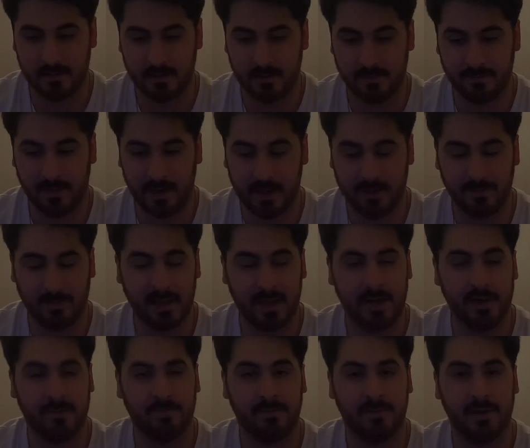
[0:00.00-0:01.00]
it might make
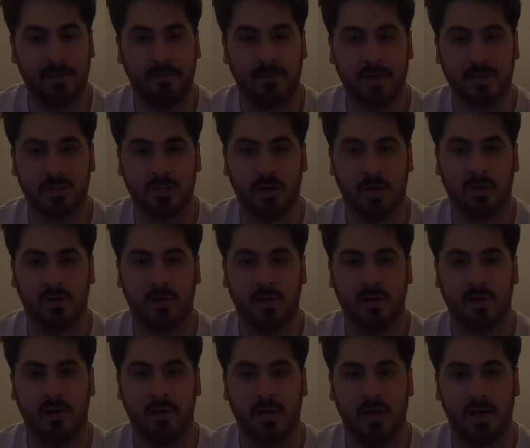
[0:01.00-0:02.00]
him a much
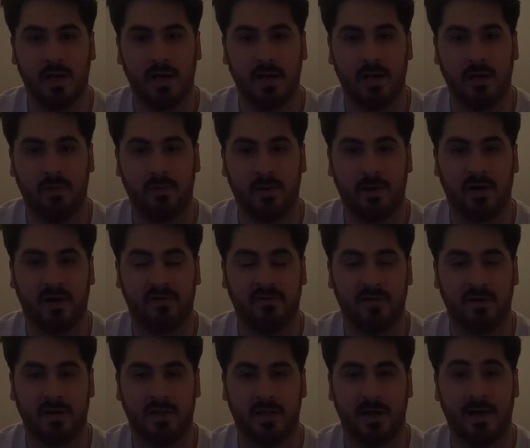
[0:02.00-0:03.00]
longer
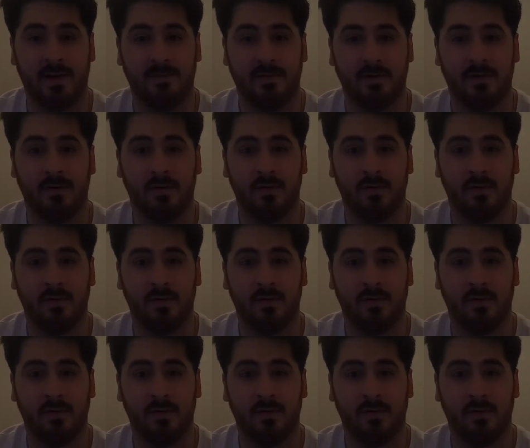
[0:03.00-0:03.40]
recovery time,